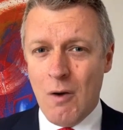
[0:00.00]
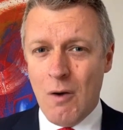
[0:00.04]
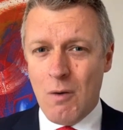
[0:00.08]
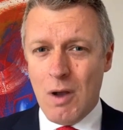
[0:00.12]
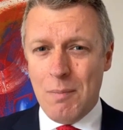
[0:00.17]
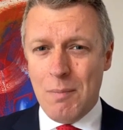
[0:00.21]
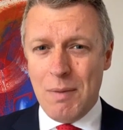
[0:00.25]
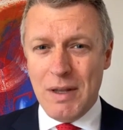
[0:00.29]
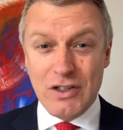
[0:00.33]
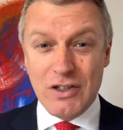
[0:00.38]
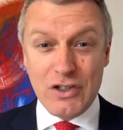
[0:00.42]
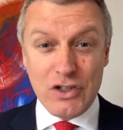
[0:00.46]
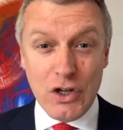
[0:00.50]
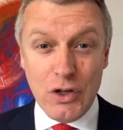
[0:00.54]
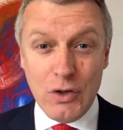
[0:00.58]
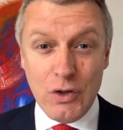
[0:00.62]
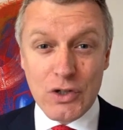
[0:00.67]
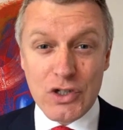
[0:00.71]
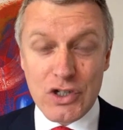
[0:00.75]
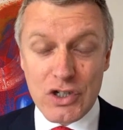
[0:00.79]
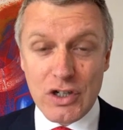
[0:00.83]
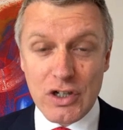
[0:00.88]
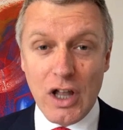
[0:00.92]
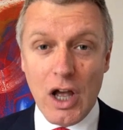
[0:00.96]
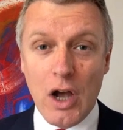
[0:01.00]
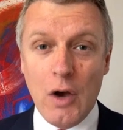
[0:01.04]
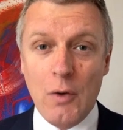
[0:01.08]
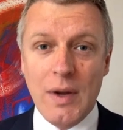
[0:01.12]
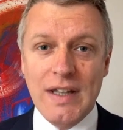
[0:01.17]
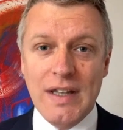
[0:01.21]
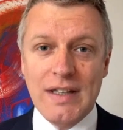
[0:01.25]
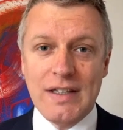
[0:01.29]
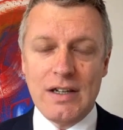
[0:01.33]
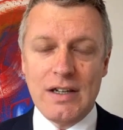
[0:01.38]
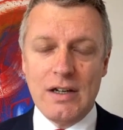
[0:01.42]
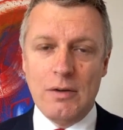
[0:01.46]
We've been too slow
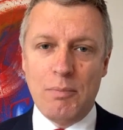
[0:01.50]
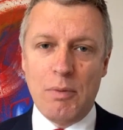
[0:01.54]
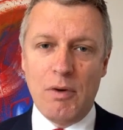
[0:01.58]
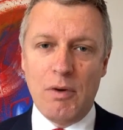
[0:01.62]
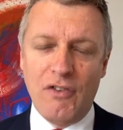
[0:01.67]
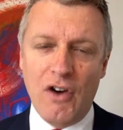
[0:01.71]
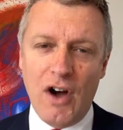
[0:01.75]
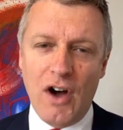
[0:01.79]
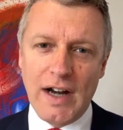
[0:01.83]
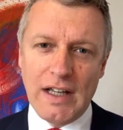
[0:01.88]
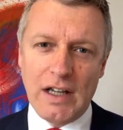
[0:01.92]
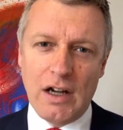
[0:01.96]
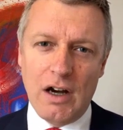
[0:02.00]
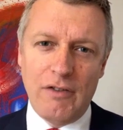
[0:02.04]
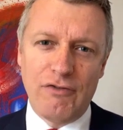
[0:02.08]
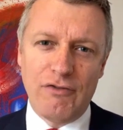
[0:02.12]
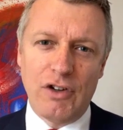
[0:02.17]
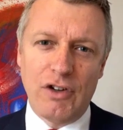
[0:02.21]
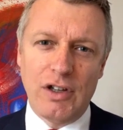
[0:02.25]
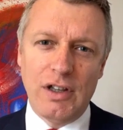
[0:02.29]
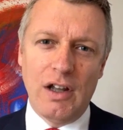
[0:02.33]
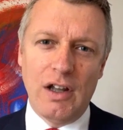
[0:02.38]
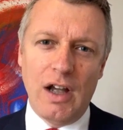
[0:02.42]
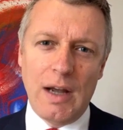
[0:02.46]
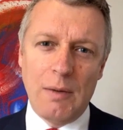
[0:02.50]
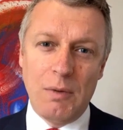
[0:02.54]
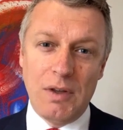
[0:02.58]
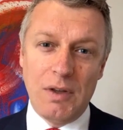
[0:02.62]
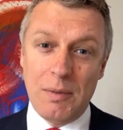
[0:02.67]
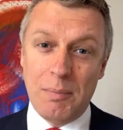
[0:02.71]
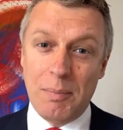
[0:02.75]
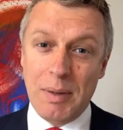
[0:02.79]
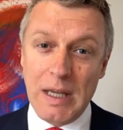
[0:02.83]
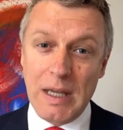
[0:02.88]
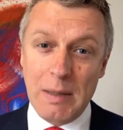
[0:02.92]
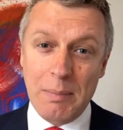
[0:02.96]
into providing our frontline with
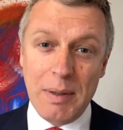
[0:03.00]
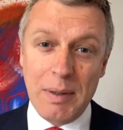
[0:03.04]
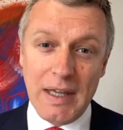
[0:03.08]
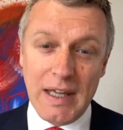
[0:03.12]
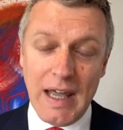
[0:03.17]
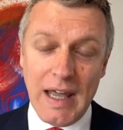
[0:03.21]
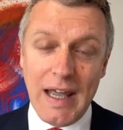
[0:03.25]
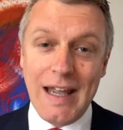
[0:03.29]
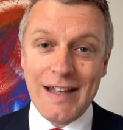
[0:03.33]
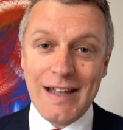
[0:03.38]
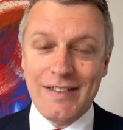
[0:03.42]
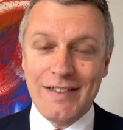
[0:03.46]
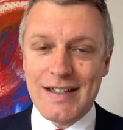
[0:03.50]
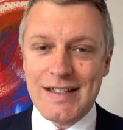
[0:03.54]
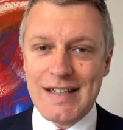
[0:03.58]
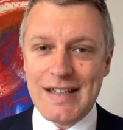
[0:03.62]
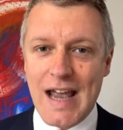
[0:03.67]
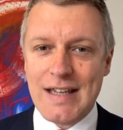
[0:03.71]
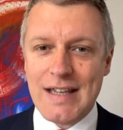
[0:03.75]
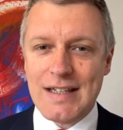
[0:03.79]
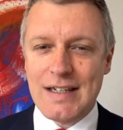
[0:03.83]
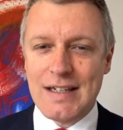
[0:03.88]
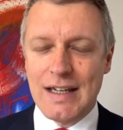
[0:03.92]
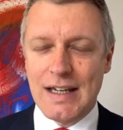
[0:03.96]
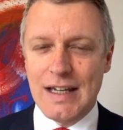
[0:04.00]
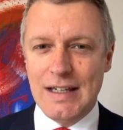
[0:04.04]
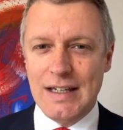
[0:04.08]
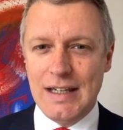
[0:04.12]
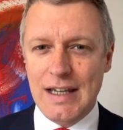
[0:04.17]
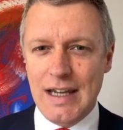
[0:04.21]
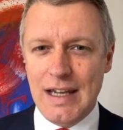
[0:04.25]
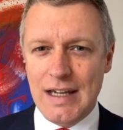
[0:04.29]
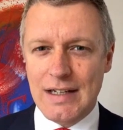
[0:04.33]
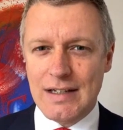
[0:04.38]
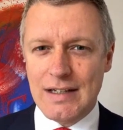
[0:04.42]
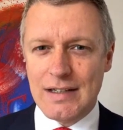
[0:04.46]
the PPE and the testing it
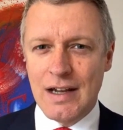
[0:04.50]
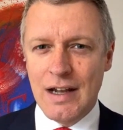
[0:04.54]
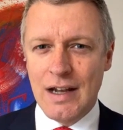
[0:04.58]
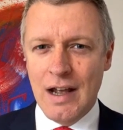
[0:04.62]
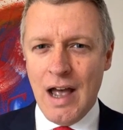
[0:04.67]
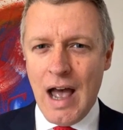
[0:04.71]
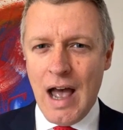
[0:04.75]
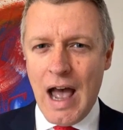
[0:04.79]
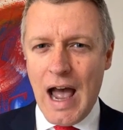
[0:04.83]
needs.